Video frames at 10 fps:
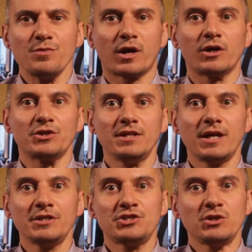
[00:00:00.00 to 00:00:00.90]
The
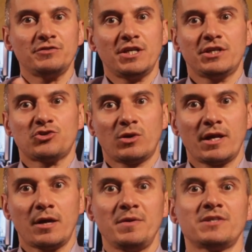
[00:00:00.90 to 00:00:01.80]
cardinality of the natural
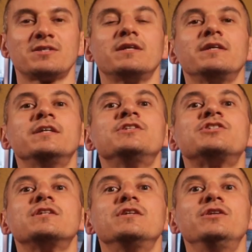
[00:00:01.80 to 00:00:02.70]
numbers
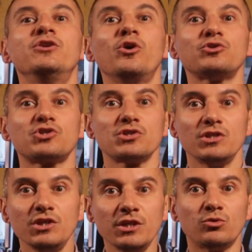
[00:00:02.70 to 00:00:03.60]
is not
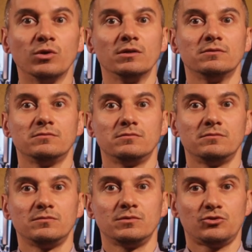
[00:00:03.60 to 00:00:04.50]
equal
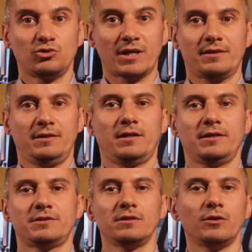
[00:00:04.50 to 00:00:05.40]
to the
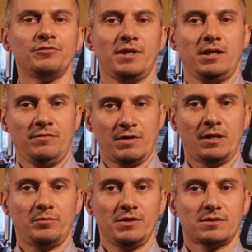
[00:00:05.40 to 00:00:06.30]
cardinality of the even
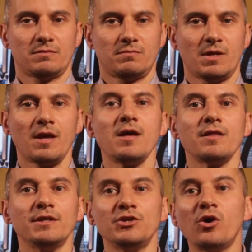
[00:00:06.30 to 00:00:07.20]
numbers.
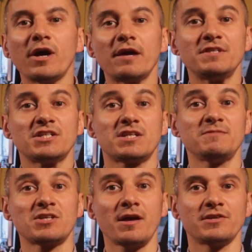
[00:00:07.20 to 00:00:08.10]
They don't have the same
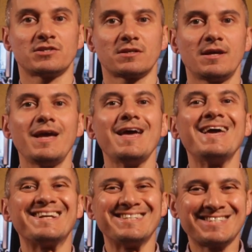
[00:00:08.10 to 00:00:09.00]
size,
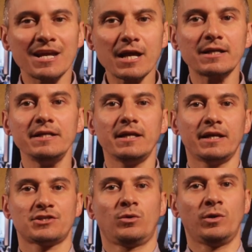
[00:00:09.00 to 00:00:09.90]
exactly
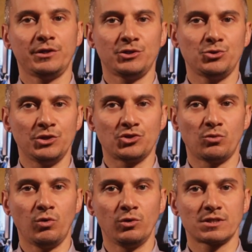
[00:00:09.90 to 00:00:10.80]
as our
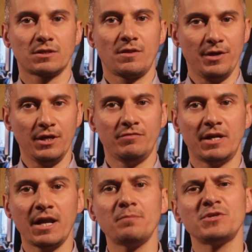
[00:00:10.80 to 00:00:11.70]
intuition wants. The even
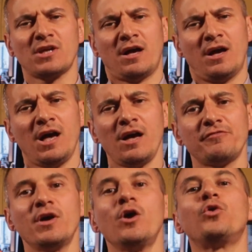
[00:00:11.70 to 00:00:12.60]
numbers are half
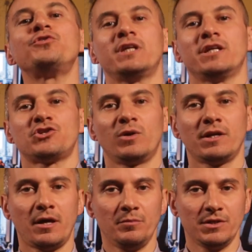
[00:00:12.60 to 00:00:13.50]
of the natural
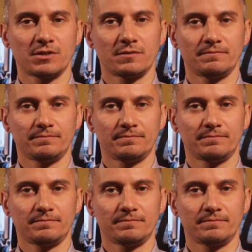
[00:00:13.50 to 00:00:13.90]
numbers.